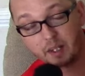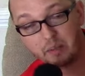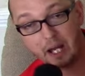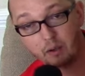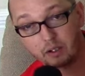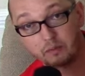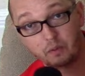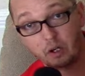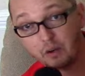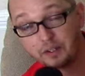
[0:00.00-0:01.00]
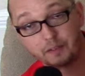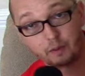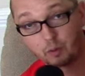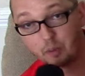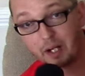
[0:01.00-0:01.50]
they power all the
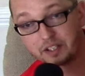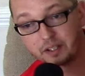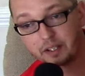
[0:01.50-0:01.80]
different robots in the